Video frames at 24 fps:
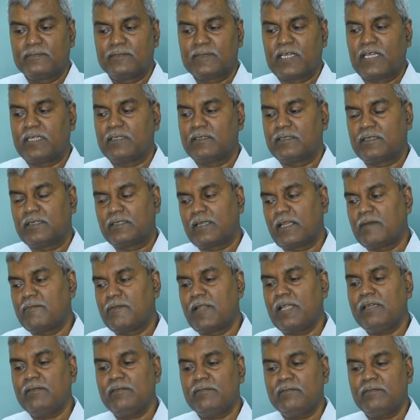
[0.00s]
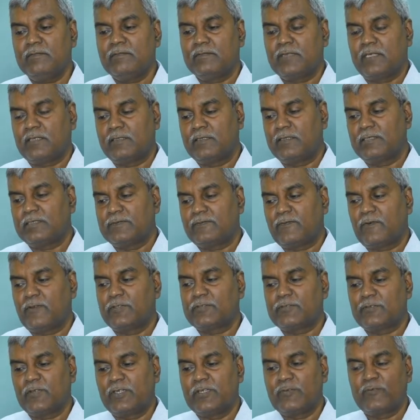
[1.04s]
I get a timeline that these
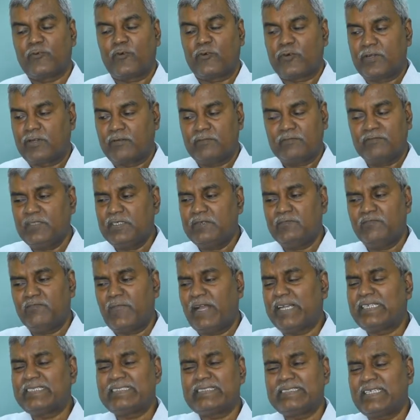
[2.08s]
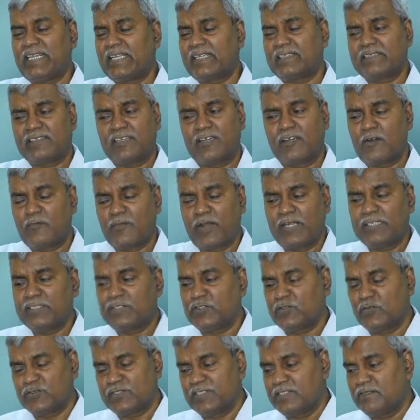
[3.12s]
faults were reported in my selected or my
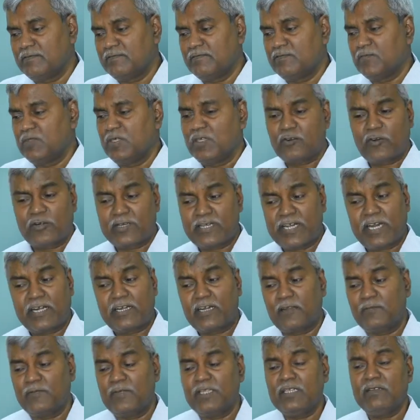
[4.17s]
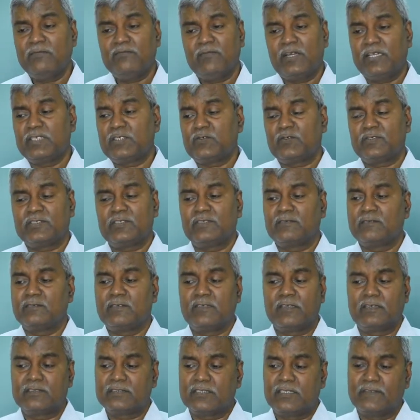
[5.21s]
chosen, not randomly, my chosen
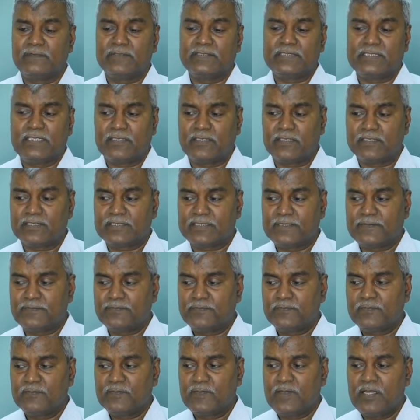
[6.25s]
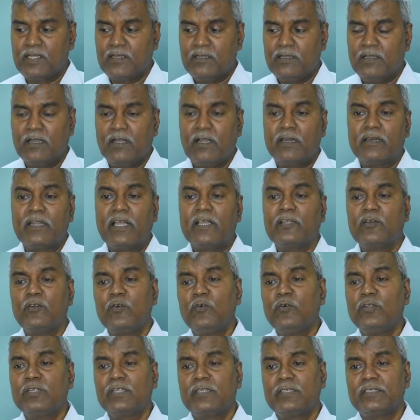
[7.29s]
service centers. And I
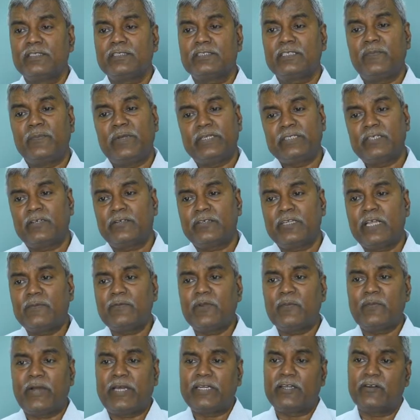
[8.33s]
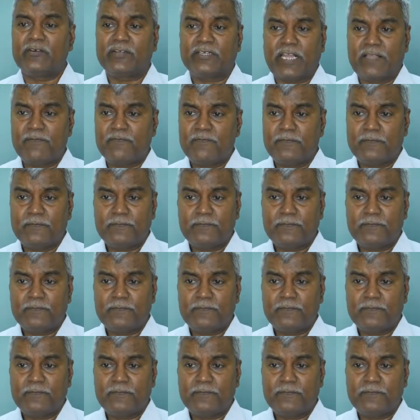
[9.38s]
know that this is a major type or minor type.